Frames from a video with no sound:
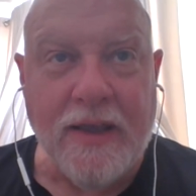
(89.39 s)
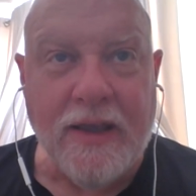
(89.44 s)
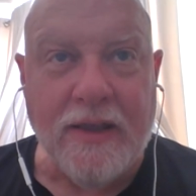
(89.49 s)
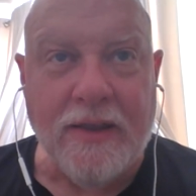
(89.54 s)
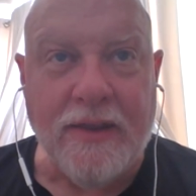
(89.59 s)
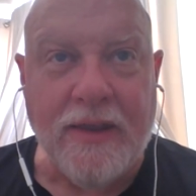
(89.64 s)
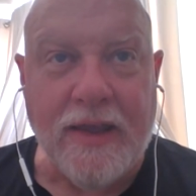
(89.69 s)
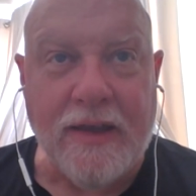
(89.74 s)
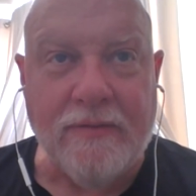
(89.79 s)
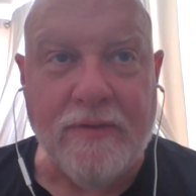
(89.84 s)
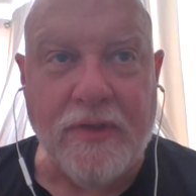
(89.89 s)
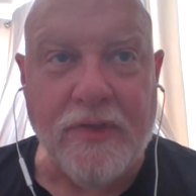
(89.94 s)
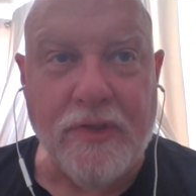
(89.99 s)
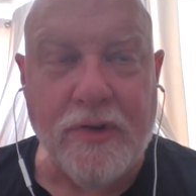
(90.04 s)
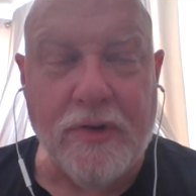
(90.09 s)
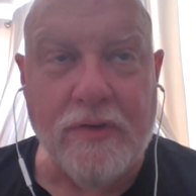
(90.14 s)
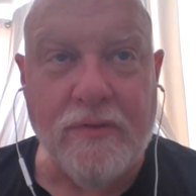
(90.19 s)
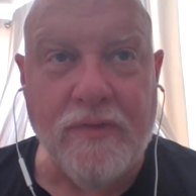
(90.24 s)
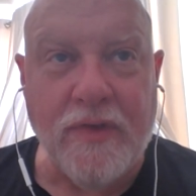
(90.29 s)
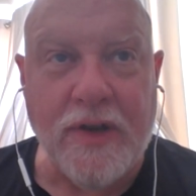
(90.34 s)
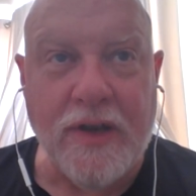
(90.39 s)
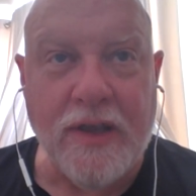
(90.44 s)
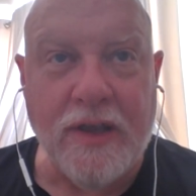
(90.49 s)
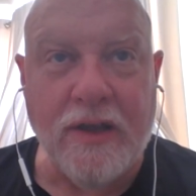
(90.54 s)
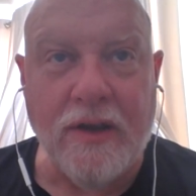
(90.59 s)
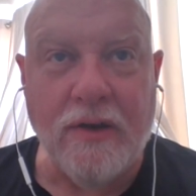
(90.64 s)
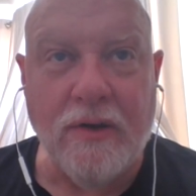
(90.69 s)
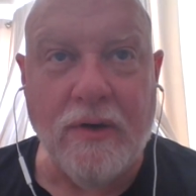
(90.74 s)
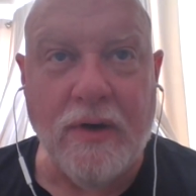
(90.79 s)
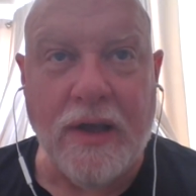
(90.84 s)
and they have a third
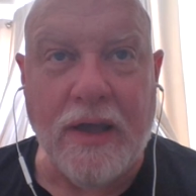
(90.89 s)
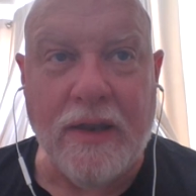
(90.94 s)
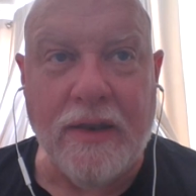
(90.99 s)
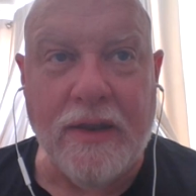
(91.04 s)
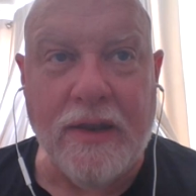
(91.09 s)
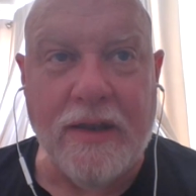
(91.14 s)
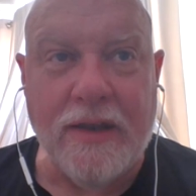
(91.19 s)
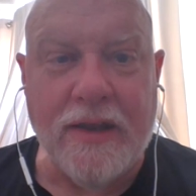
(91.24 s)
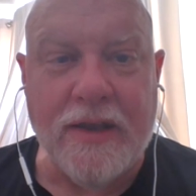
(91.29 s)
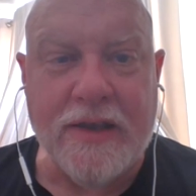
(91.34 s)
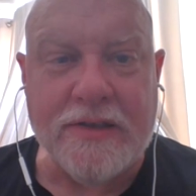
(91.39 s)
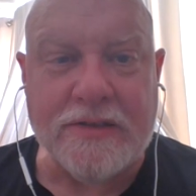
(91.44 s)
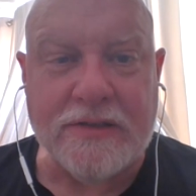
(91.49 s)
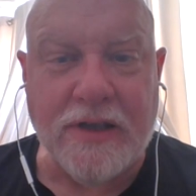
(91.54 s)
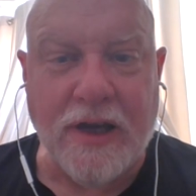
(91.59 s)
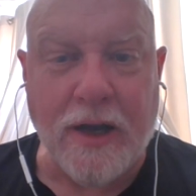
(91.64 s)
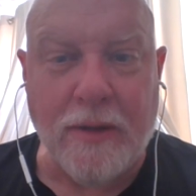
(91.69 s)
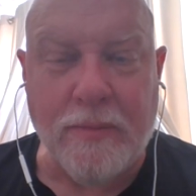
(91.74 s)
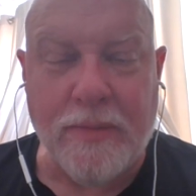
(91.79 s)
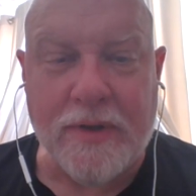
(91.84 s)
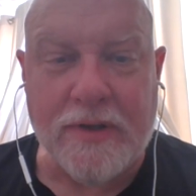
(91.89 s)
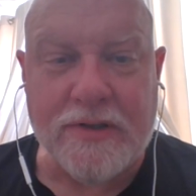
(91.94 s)
video, and then they stop.